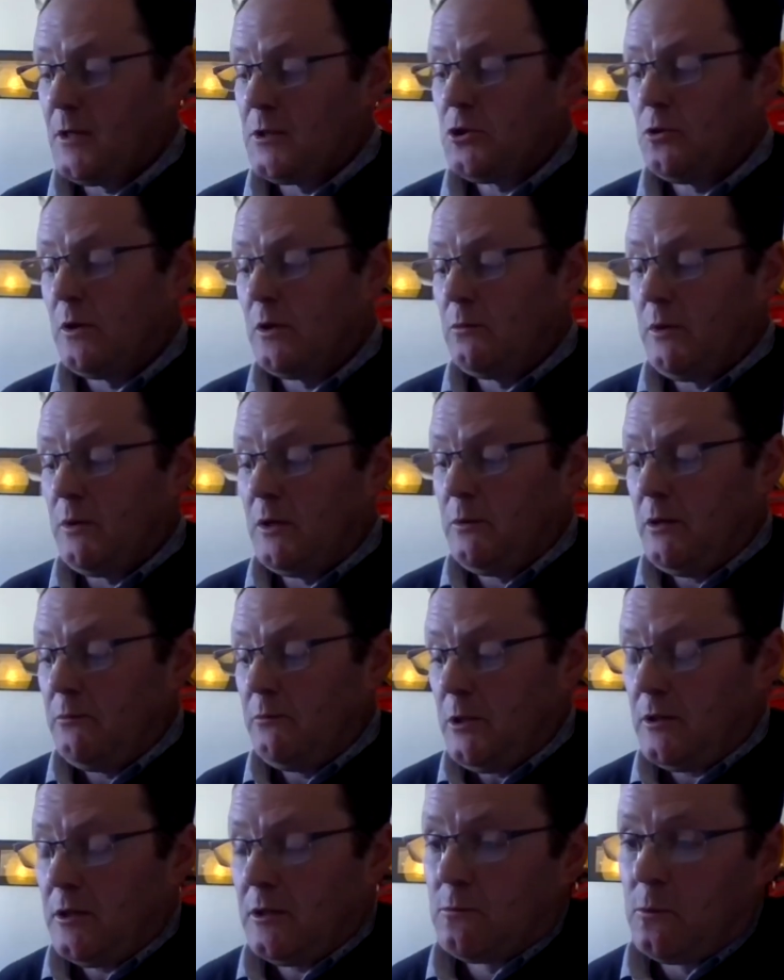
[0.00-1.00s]
Sure. Well, we
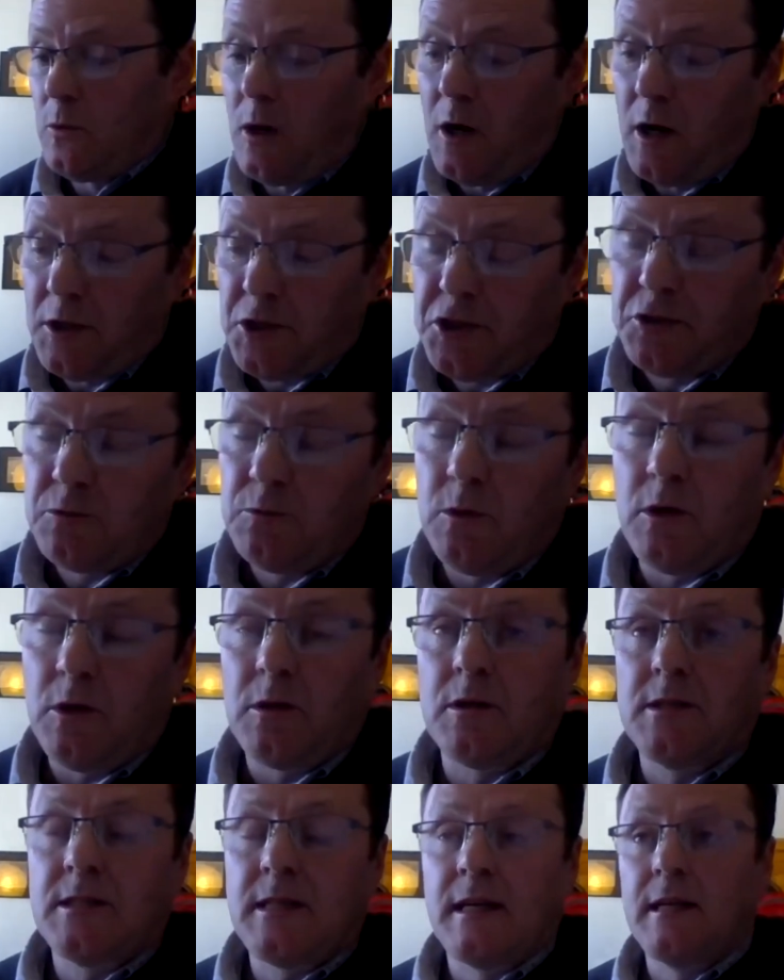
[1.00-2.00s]
look at wash,
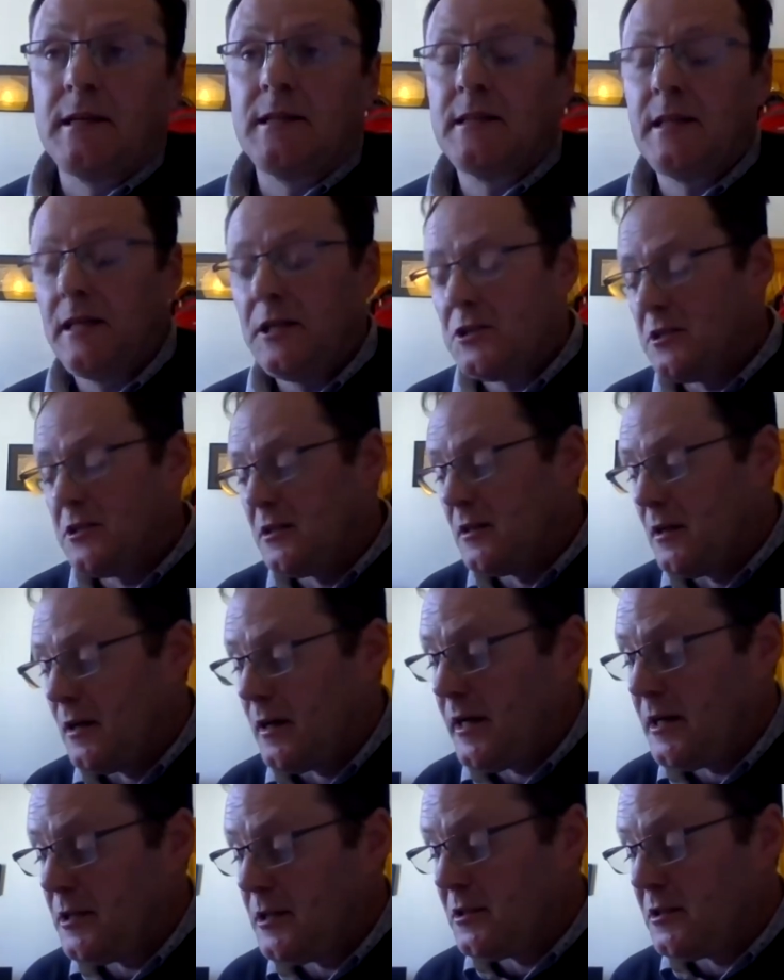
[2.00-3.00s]
water, sanitation and
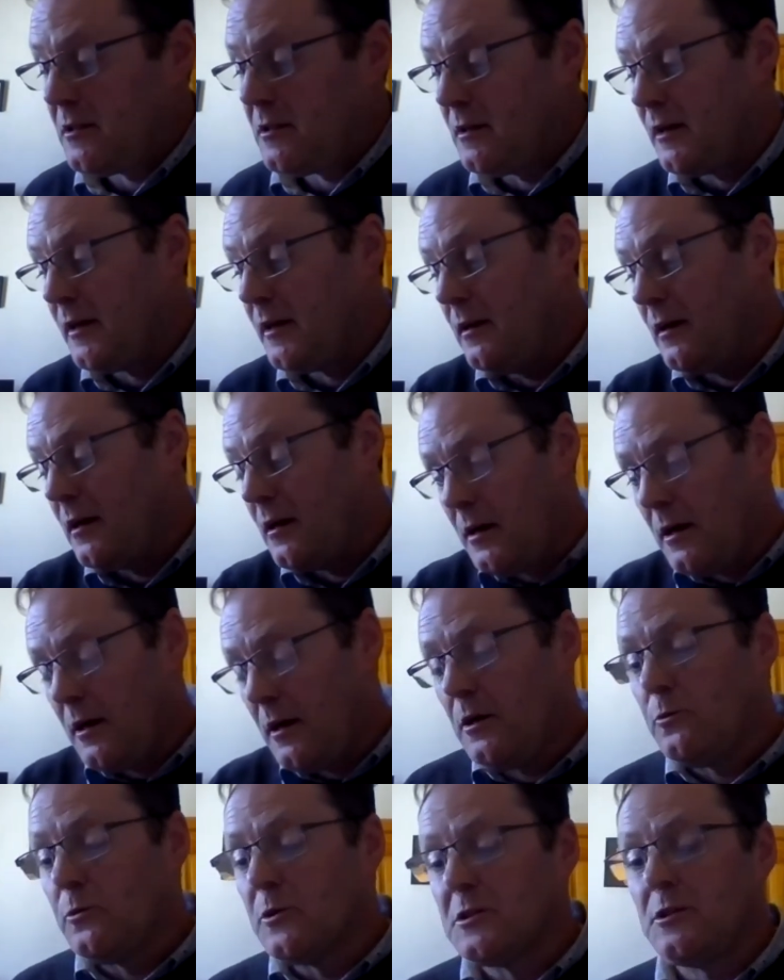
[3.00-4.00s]
hygiene. And I
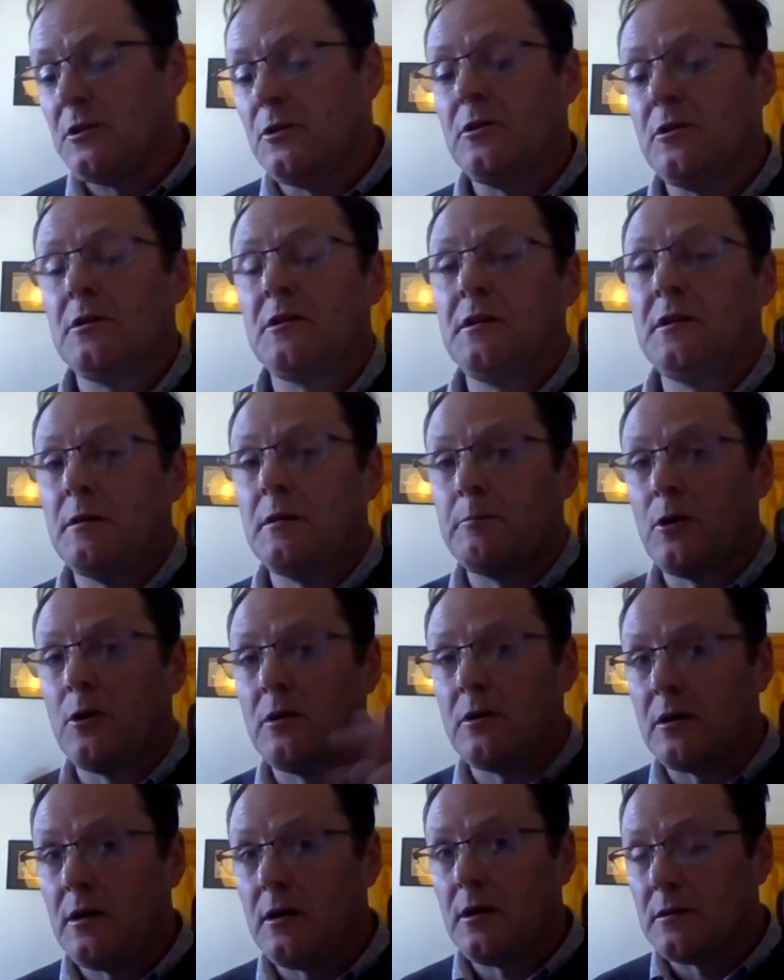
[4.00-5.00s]
always look at it in a
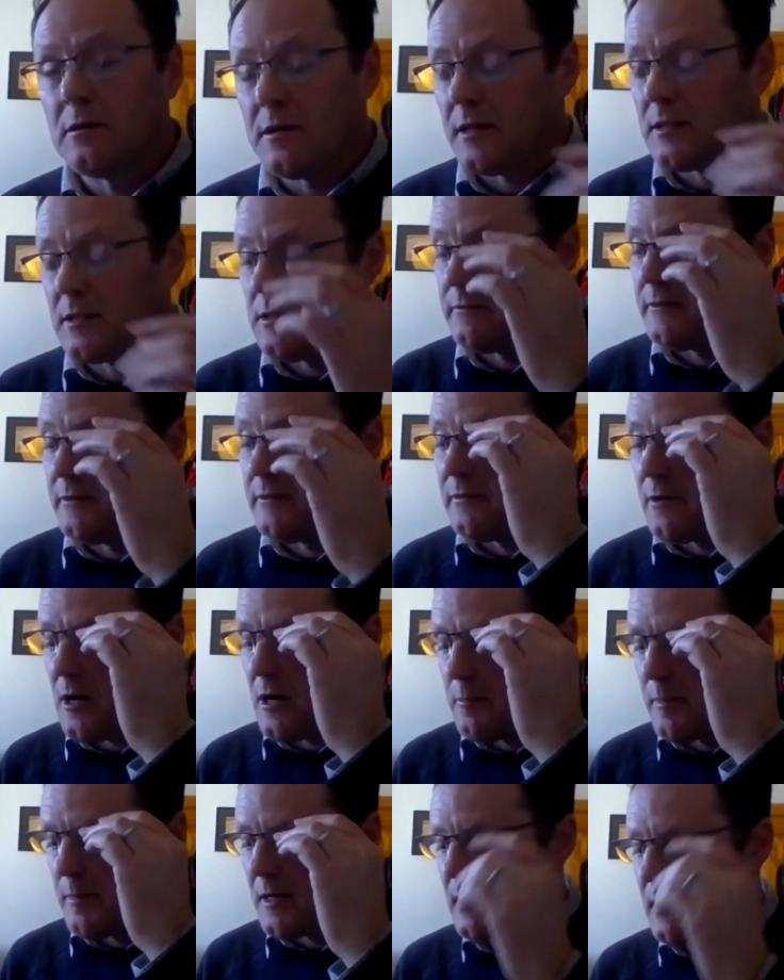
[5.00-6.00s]
broader context of
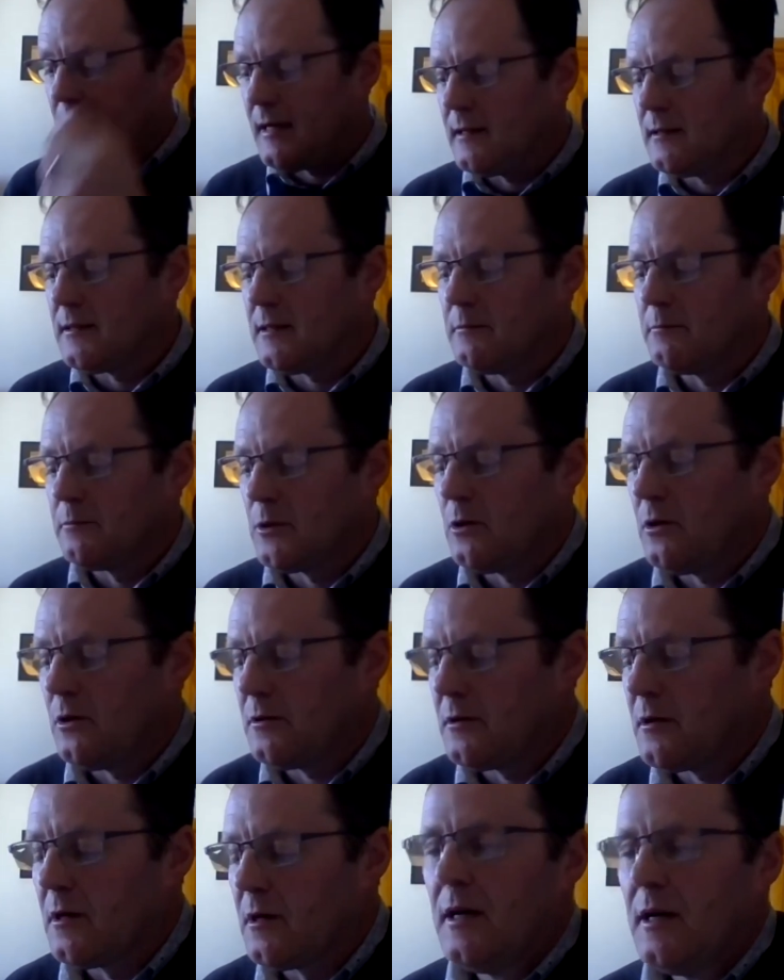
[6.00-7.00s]
environmental health and
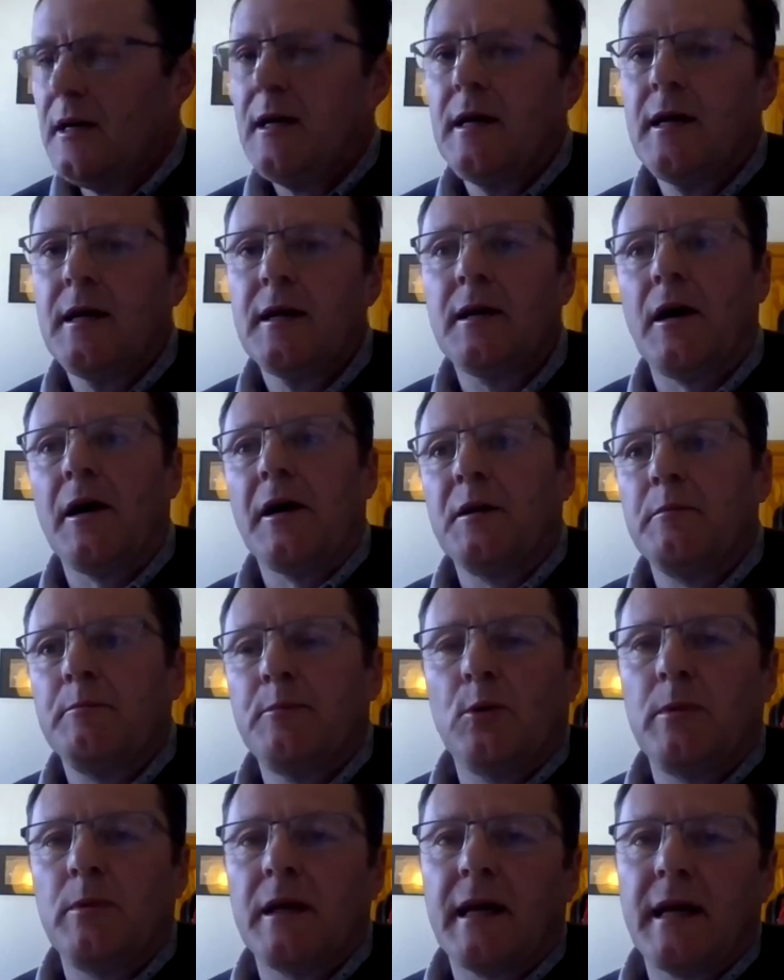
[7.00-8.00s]
broader kind of
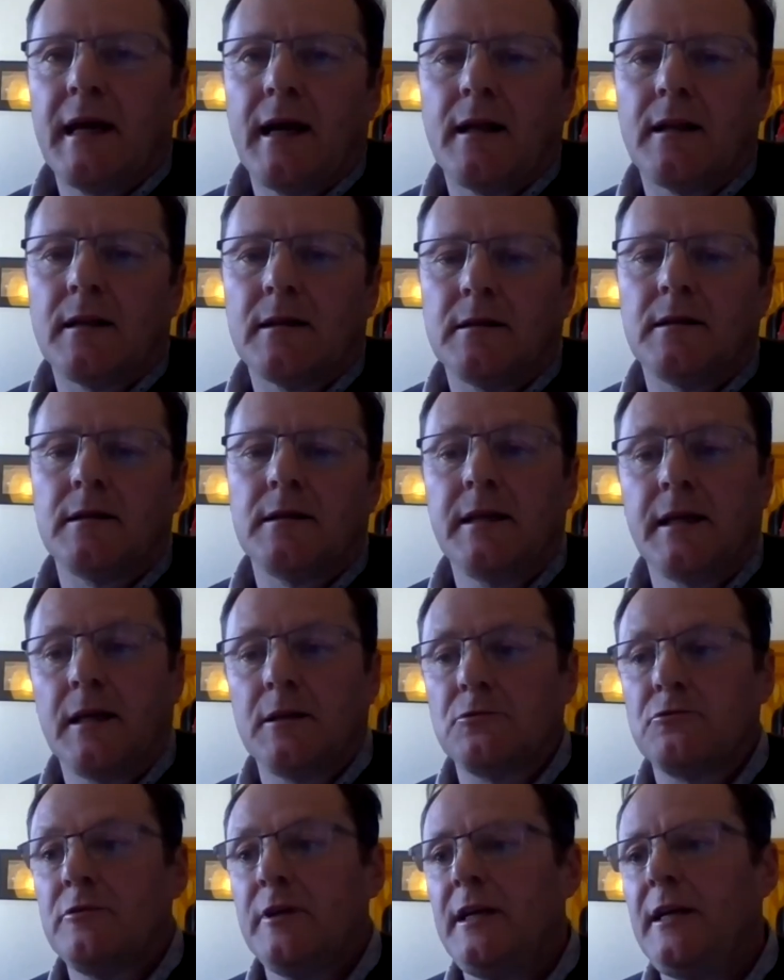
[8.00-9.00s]
public health. And I think
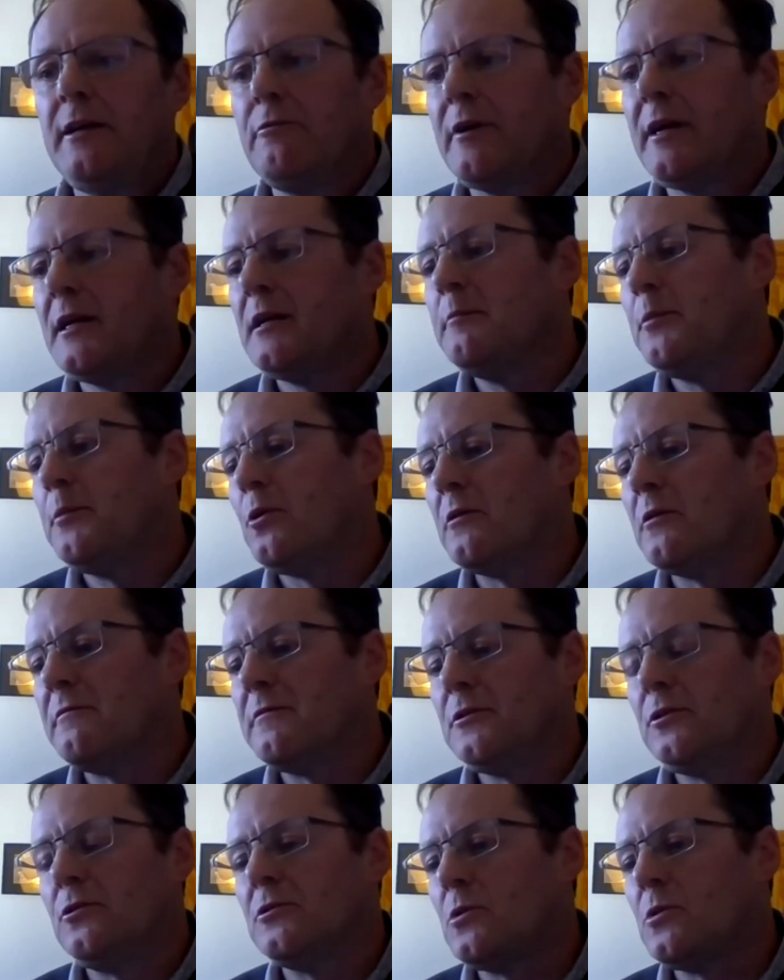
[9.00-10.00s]
it's really, really
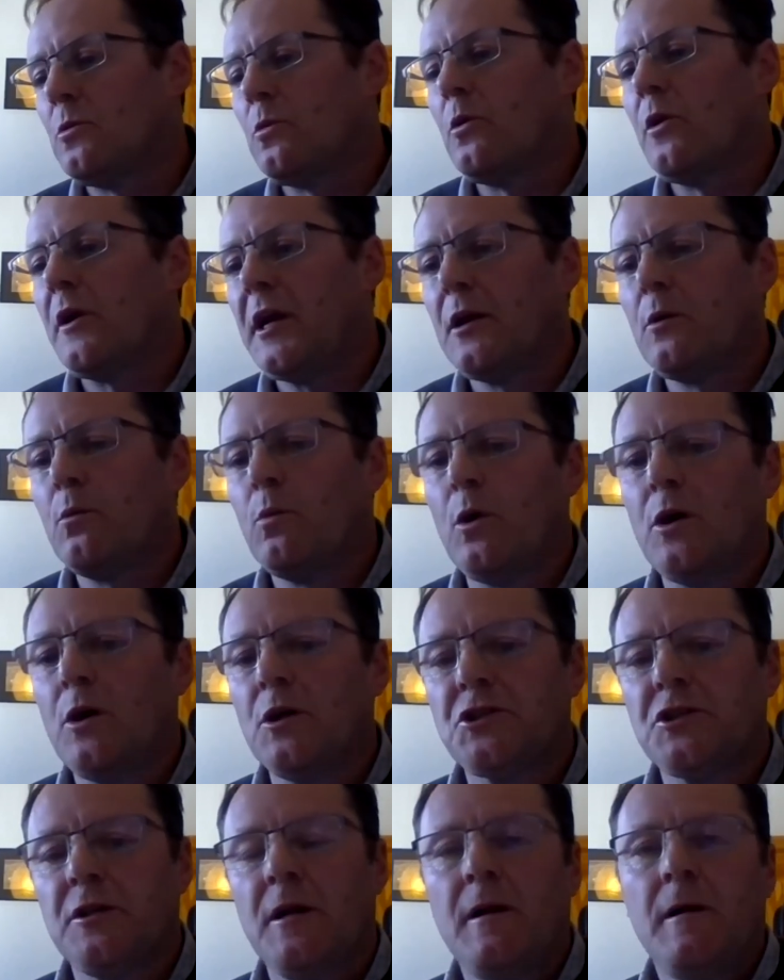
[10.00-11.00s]
important for those who are working in
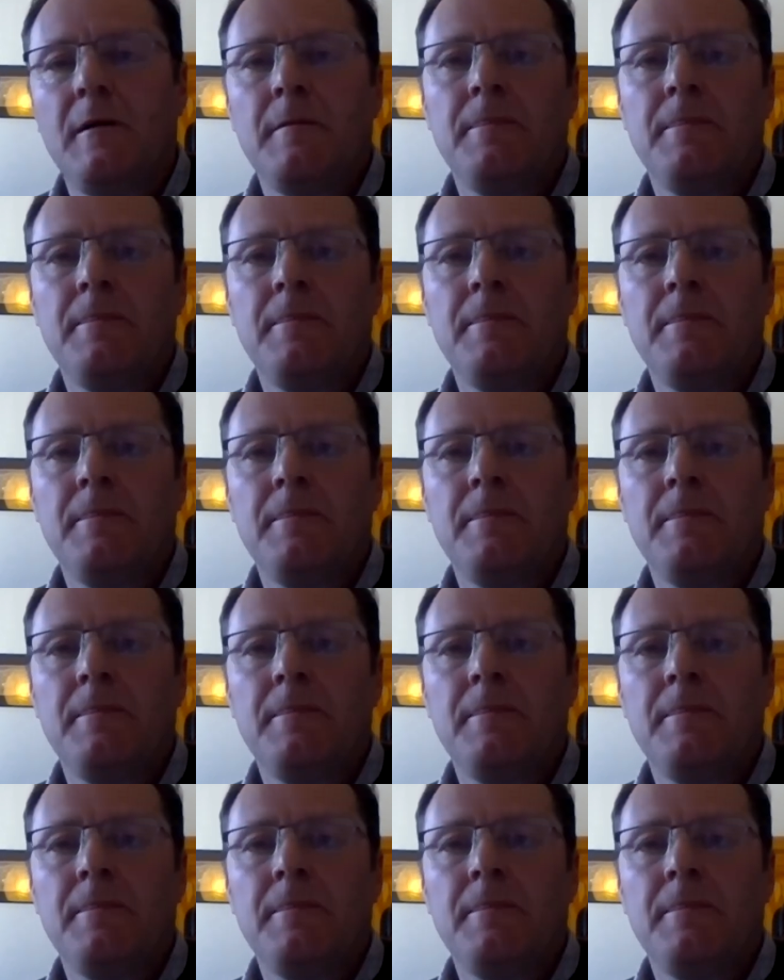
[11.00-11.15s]
wash